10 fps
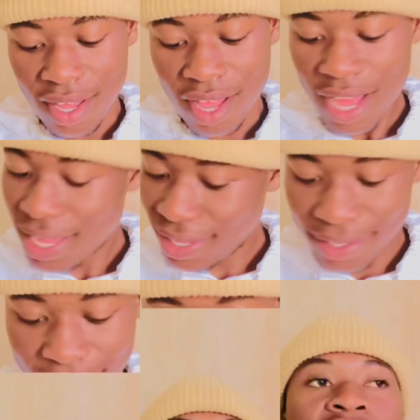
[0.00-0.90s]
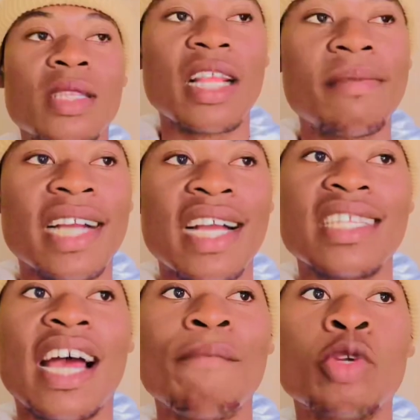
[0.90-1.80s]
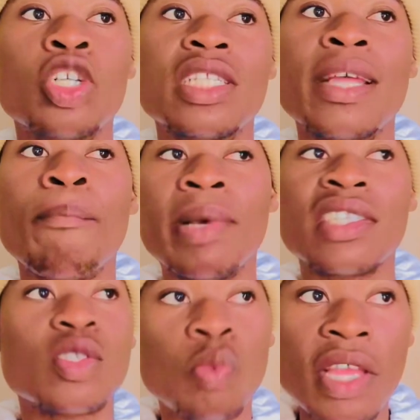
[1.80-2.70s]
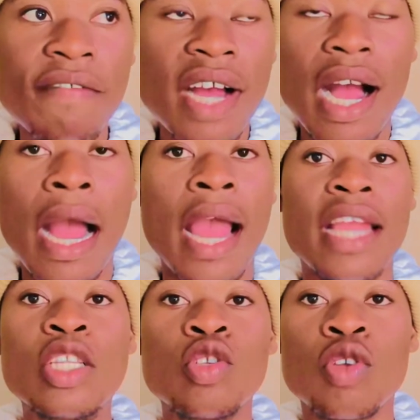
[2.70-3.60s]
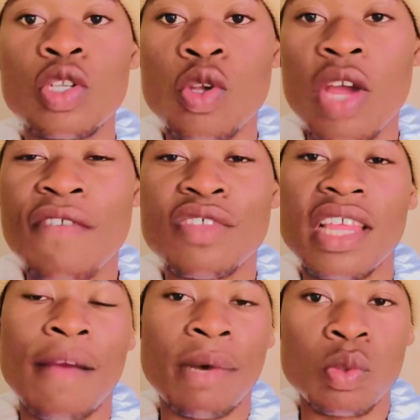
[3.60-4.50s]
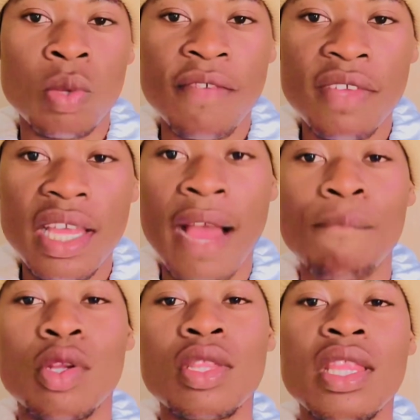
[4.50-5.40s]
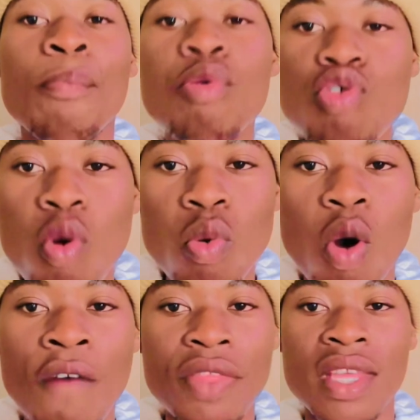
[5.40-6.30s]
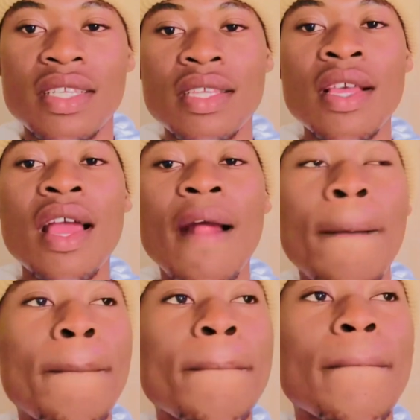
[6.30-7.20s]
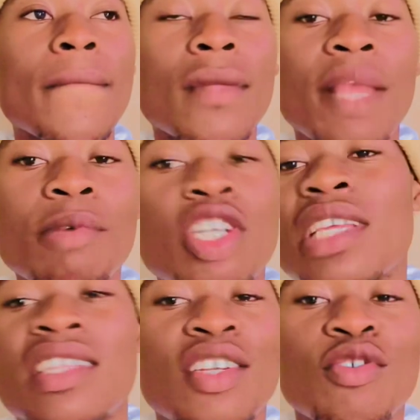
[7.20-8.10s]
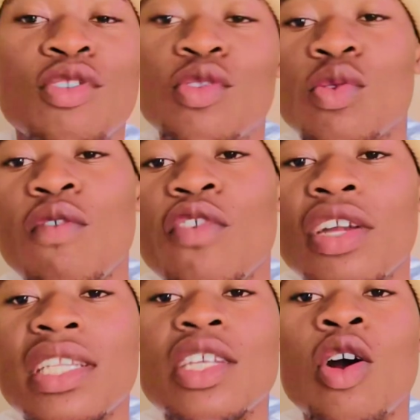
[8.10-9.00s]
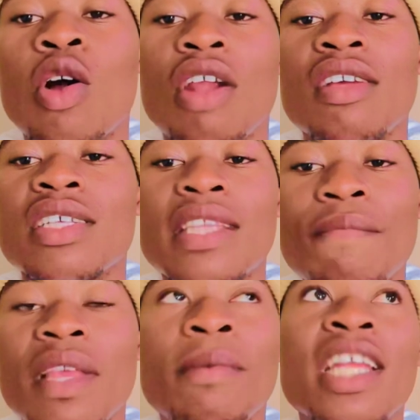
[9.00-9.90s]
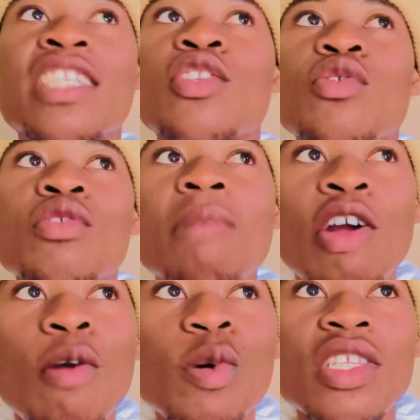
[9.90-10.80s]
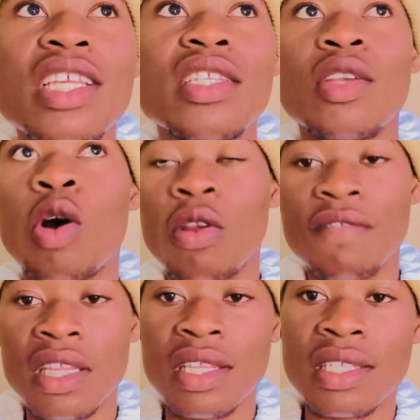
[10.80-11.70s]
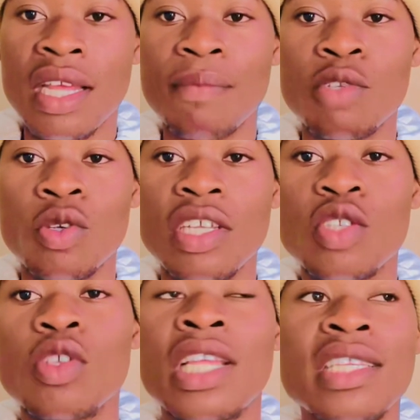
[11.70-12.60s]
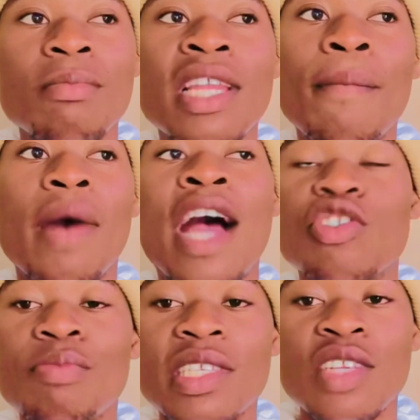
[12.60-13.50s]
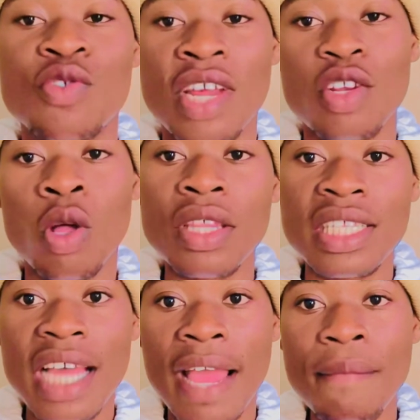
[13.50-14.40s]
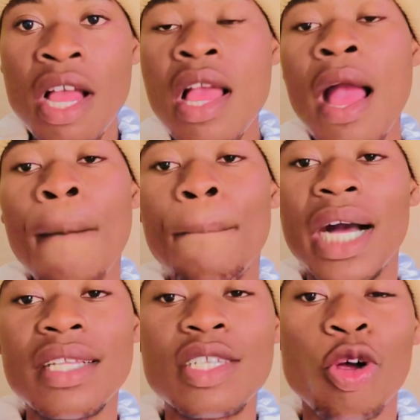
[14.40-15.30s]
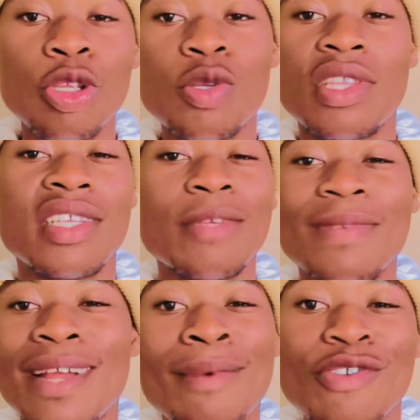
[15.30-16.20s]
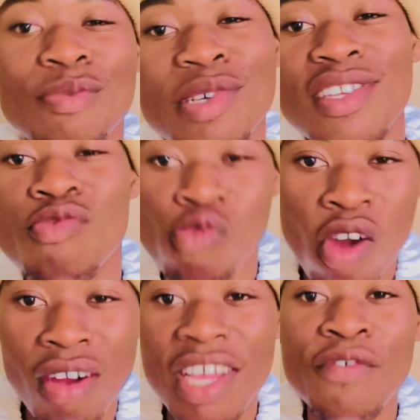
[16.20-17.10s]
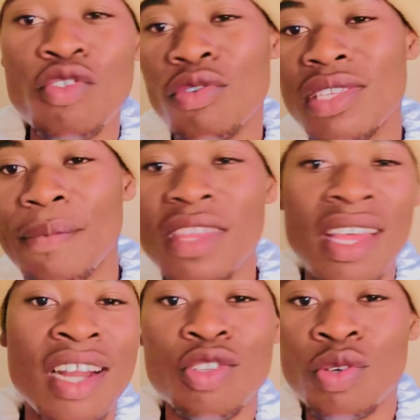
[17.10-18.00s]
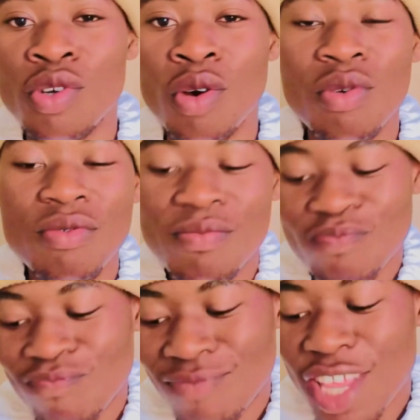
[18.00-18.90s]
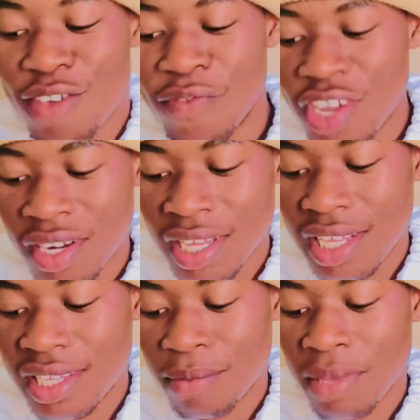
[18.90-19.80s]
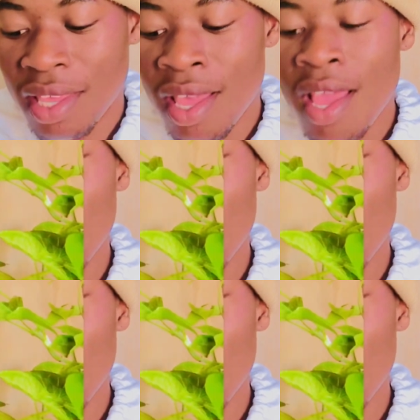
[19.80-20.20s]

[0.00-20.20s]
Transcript: Hi, a disclaimer guys, I'm not the best waver. I do not know everything about waving. I'm not the pro of this because I didn't go to school for it or something, but I just use my common sense in all of the things that I'm doing. So it doesn't mean I'm 100% right all the time, but also doesn't mean I'm 100% wrong if you know something that I don't know. Thank you for educating me.